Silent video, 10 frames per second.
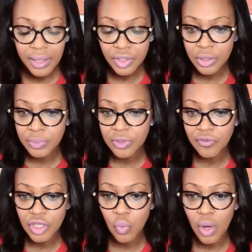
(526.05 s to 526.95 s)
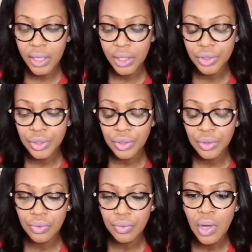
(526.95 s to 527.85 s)
in terms of just wanting
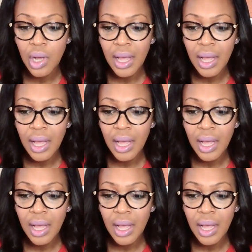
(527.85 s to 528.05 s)
to